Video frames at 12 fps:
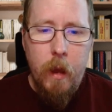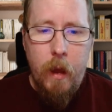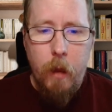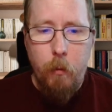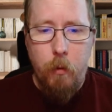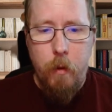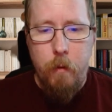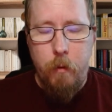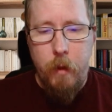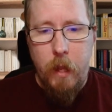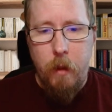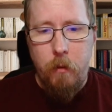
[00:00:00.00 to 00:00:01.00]
I will leave a
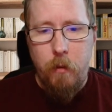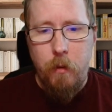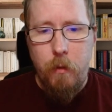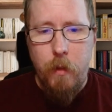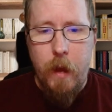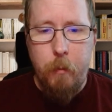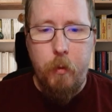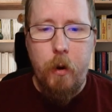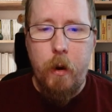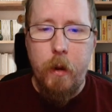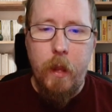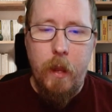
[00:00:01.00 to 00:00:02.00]
link to that
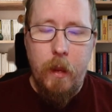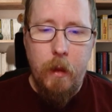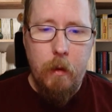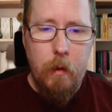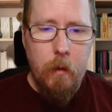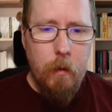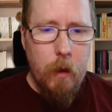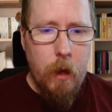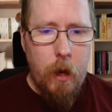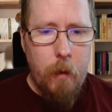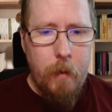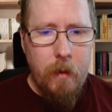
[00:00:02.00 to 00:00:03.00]
blog in the
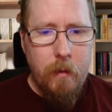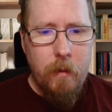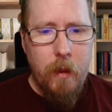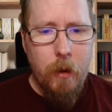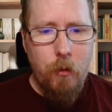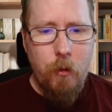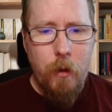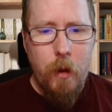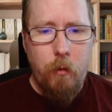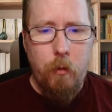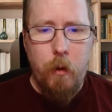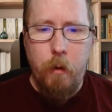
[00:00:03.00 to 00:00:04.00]
comments section. I
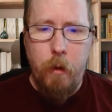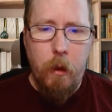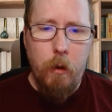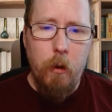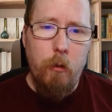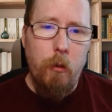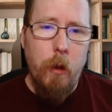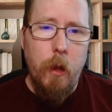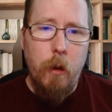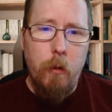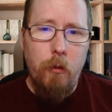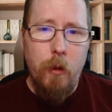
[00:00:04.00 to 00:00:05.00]
strongly encourage you to
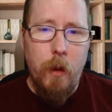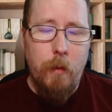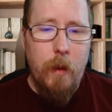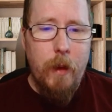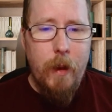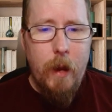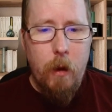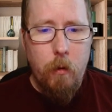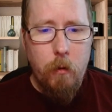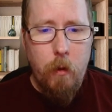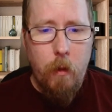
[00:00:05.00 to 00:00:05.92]
go and check that out.